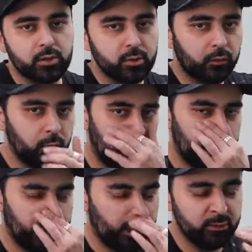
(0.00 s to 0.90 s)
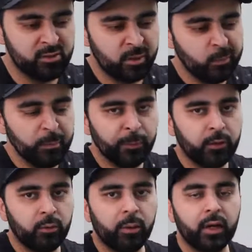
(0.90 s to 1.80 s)
So if you buy a house,
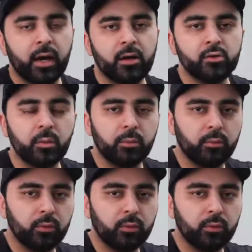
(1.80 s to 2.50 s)
you're buying a house with